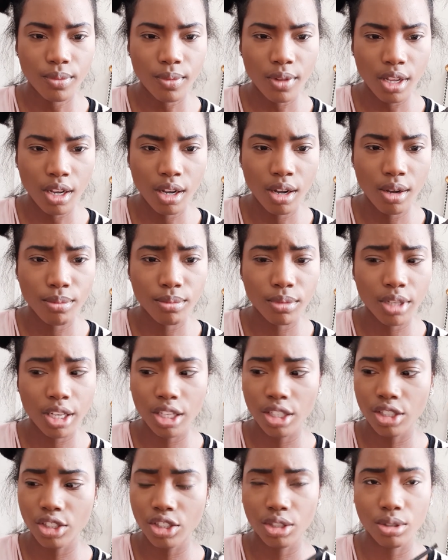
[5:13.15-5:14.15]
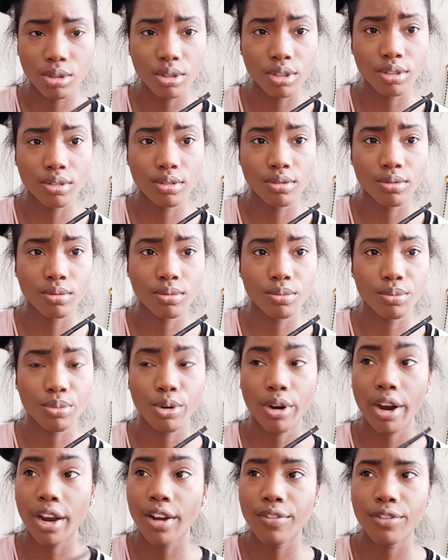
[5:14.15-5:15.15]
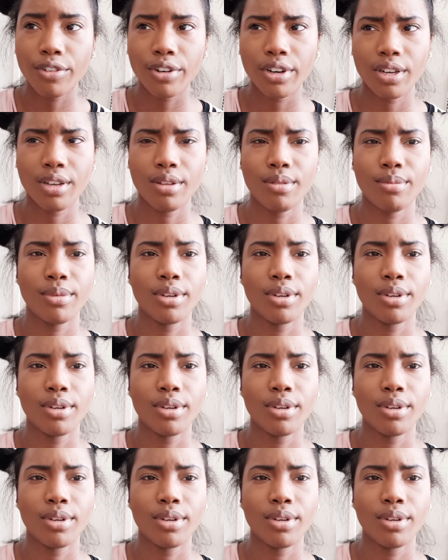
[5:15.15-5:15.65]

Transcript: Like, she prayed for him,